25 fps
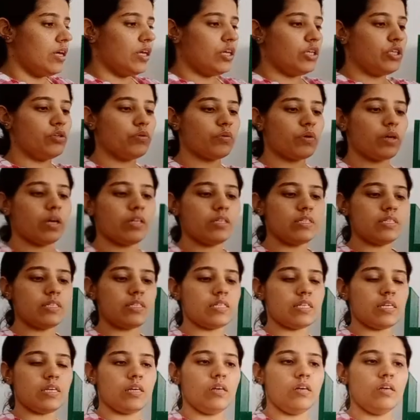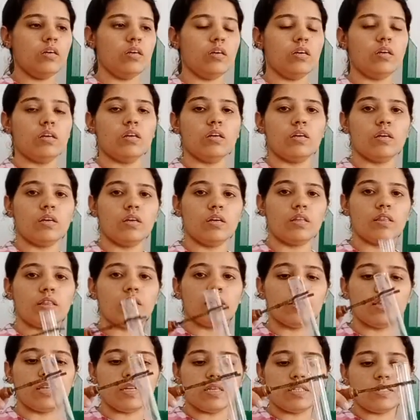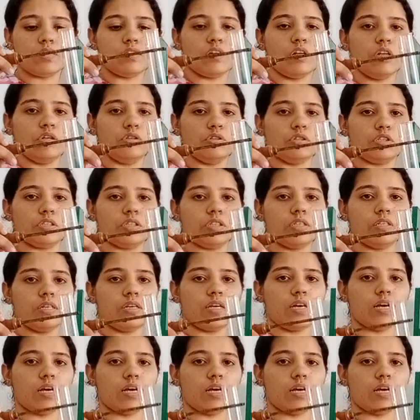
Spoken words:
you can see this solution